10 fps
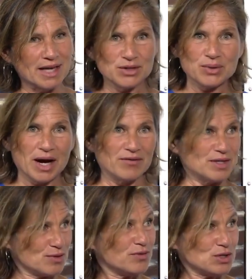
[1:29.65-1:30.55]
then you have
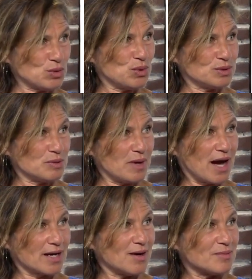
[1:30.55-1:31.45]
this visual to
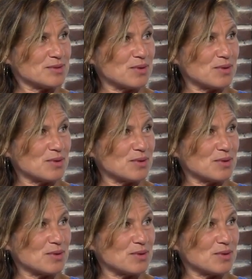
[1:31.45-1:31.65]
back it up.